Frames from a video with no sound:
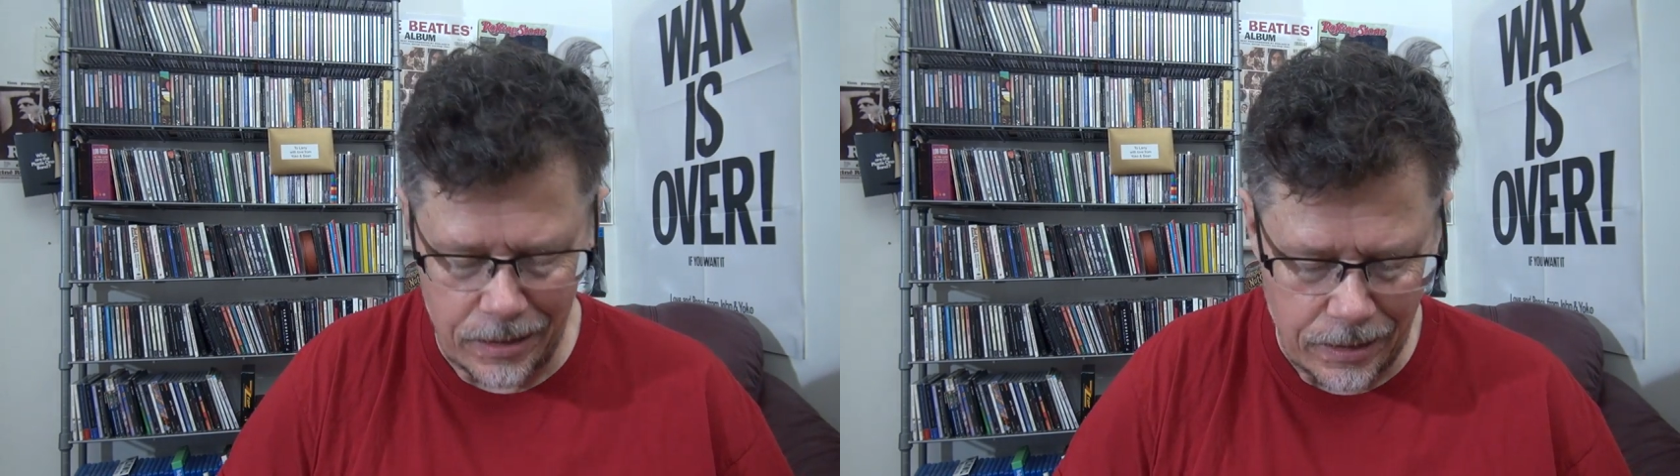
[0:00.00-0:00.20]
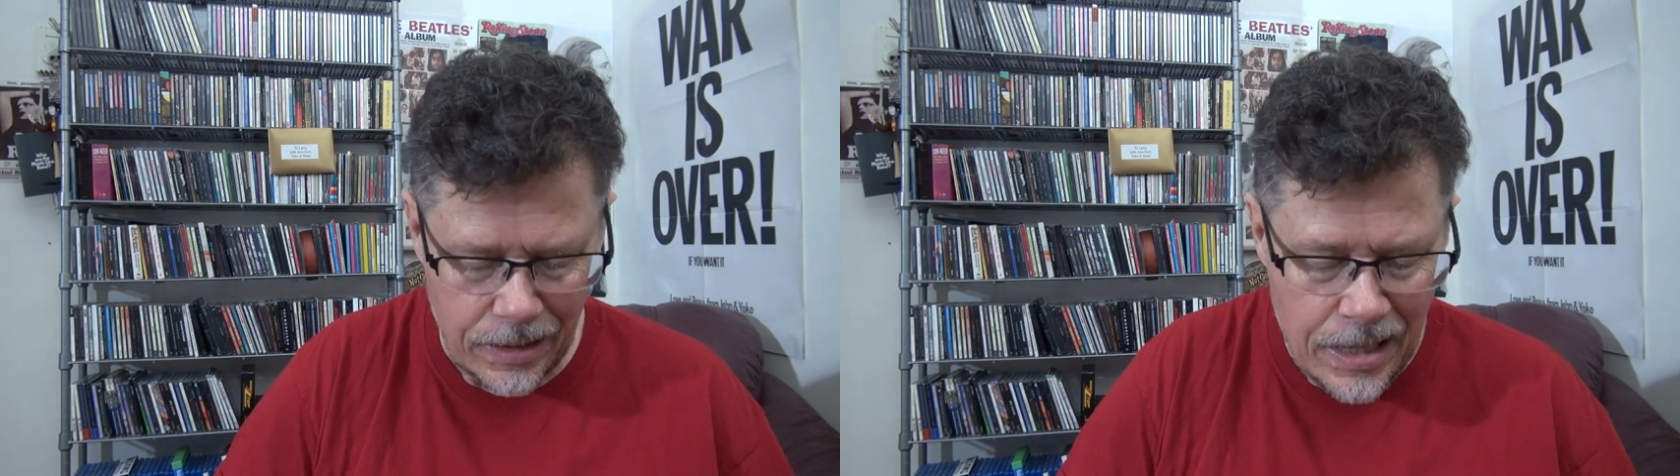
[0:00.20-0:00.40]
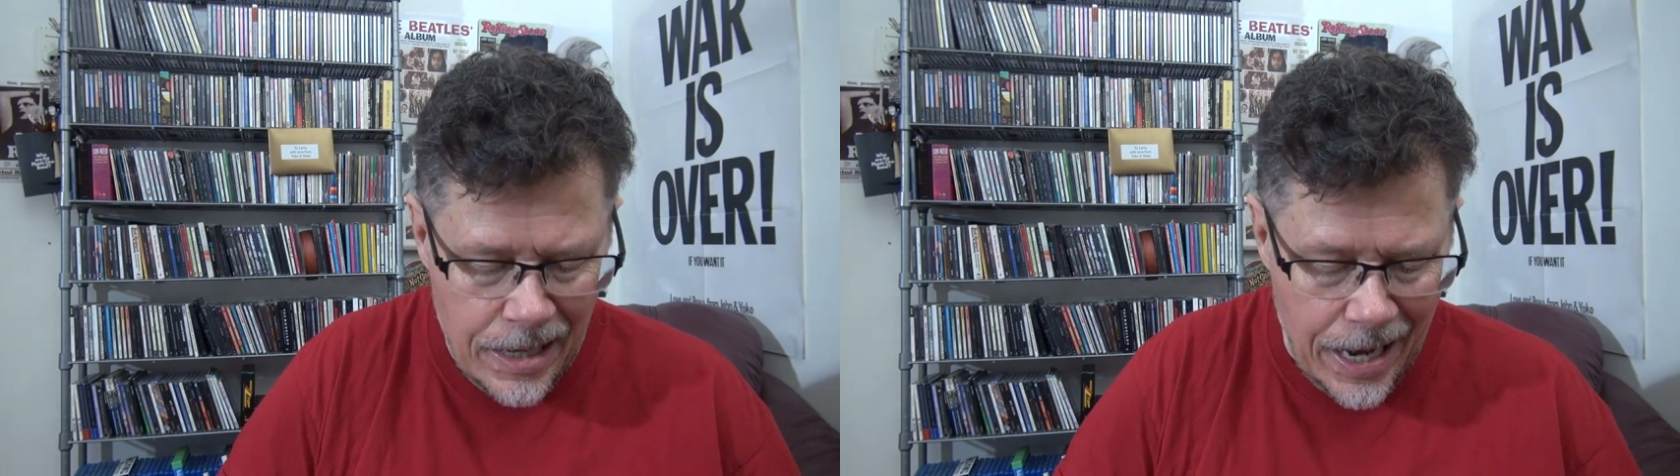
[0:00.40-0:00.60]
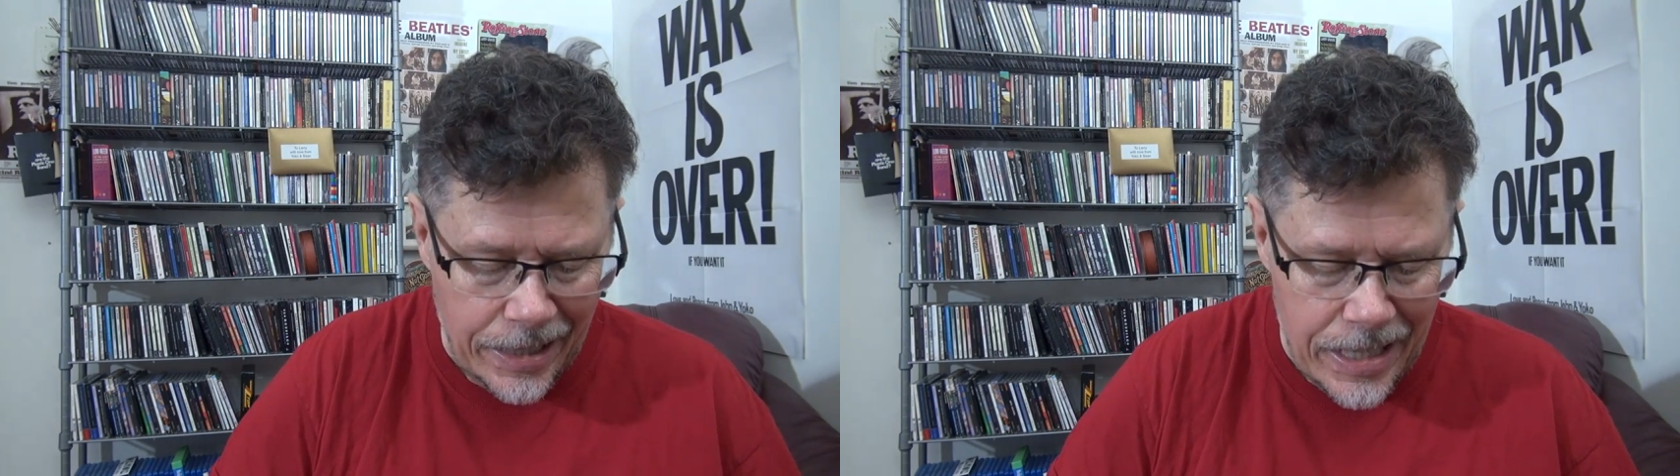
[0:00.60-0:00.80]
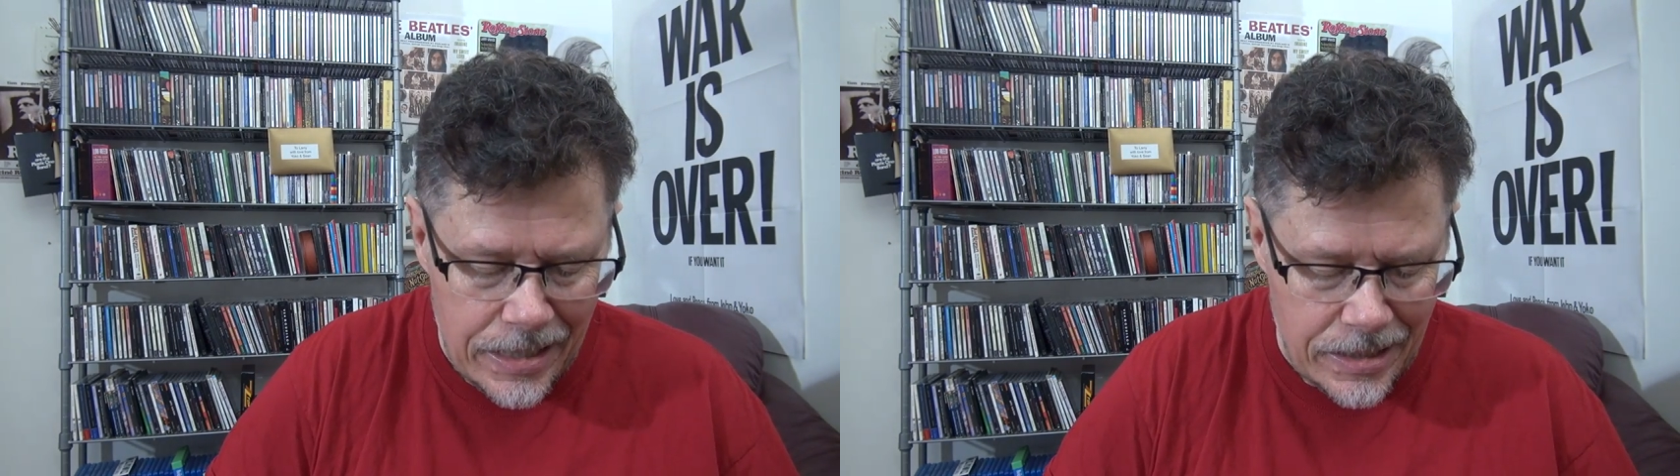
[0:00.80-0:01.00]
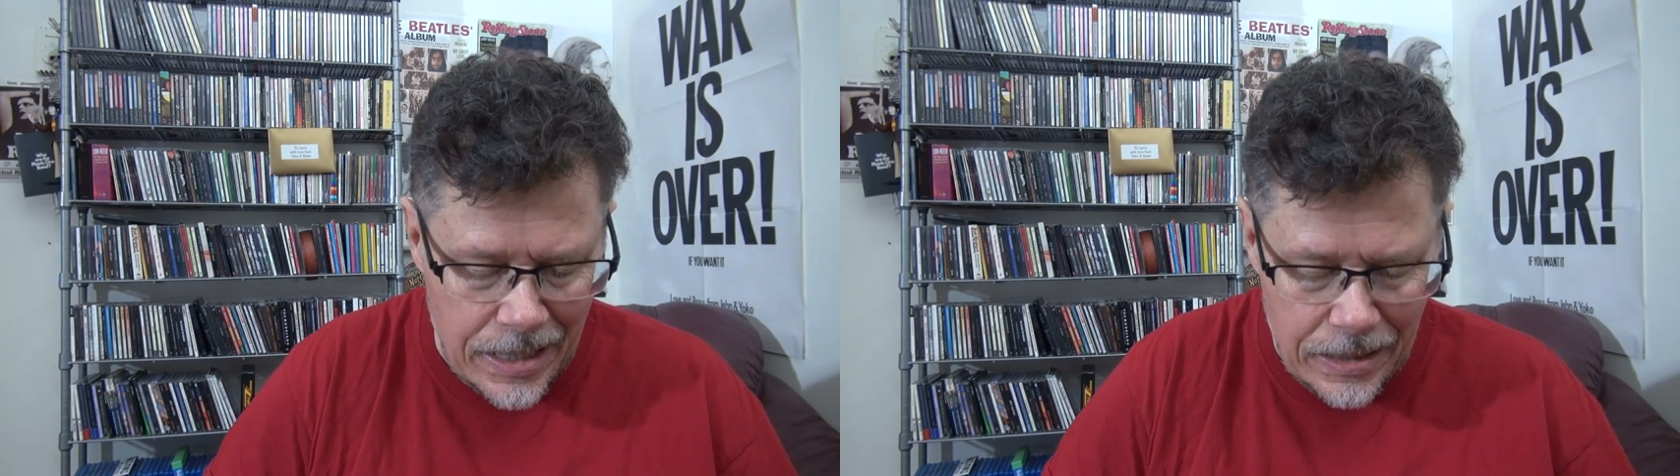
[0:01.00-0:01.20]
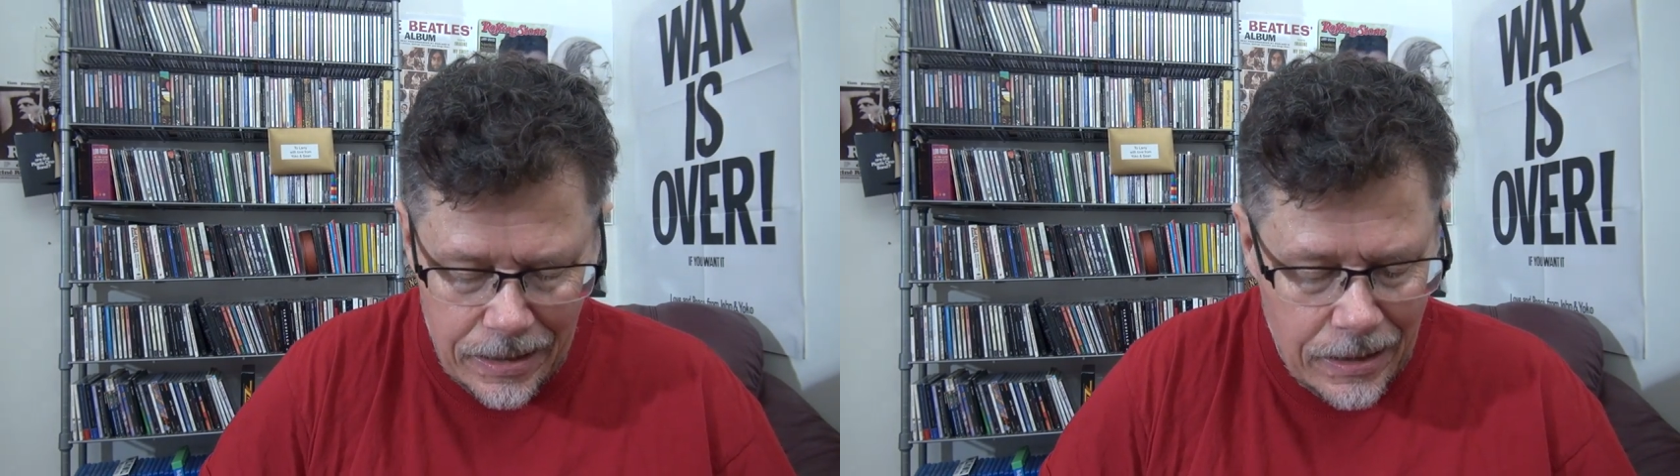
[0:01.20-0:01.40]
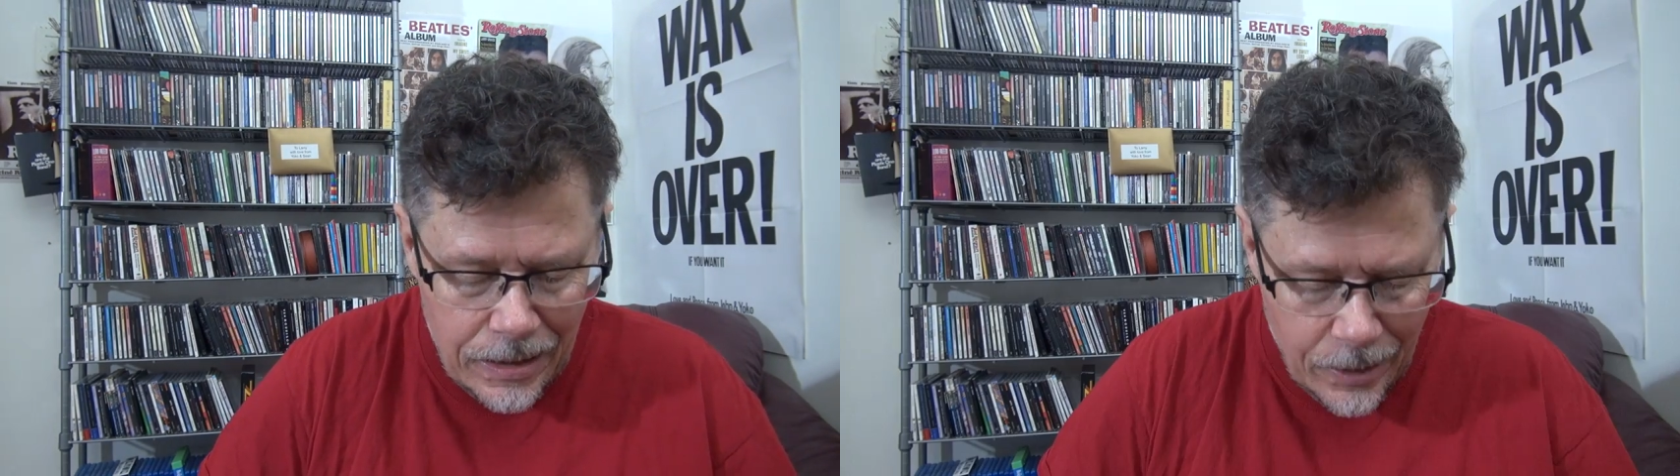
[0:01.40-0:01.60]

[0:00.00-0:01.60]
And, and, he said,